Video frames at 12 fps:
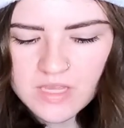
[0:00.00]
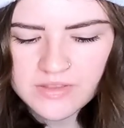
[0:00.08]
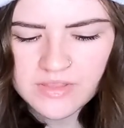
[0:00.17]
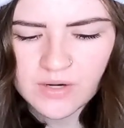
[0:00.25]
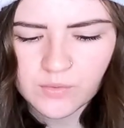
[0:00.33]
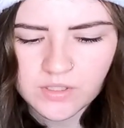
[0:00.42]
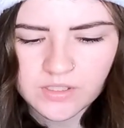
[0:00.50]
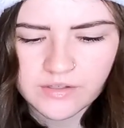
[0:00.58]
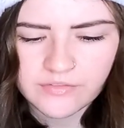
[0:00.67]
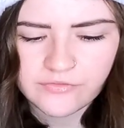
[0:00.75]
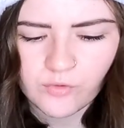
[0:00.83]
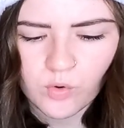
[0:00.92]
And there
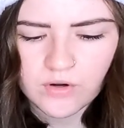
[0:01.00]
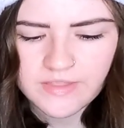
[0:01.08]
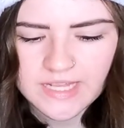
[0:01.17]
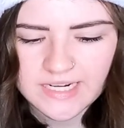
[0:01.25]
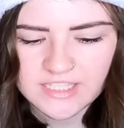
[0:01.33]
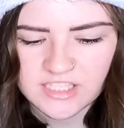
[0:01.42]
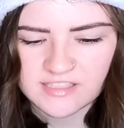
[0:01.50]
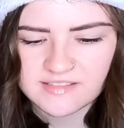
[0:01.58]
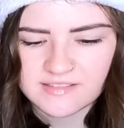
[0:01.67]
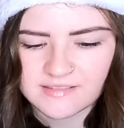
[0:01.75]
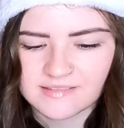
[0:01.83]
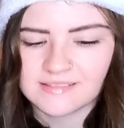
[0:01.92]
were 4 that I
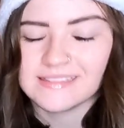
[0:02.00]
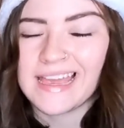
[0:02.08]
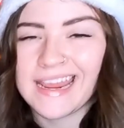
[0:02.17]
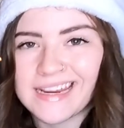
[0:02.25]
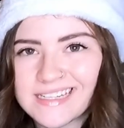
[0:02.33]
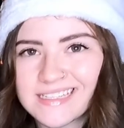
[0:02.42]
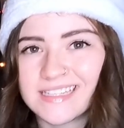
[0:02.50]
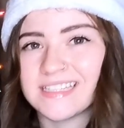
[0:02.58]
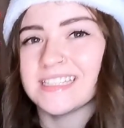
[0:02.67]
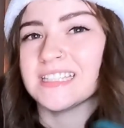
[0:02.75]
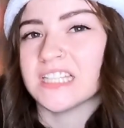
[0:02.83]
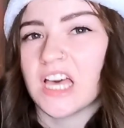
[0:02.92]
just liked. I
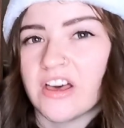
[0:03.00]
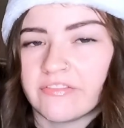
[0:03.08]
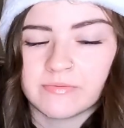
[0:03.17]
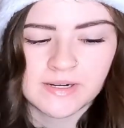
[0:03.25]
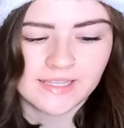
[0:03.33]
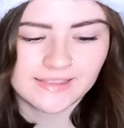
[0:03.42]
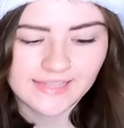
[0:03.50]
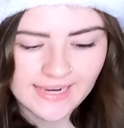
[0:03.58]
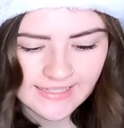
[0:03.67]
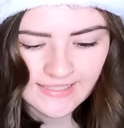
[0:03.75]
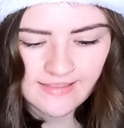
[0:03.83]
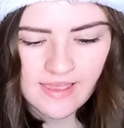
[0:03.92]
didn't love, but I
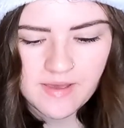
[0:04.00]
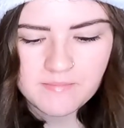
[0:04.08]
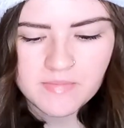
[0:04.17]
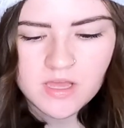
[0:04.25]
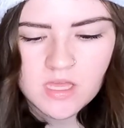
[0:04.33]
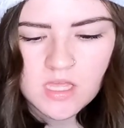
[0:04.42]
liked them.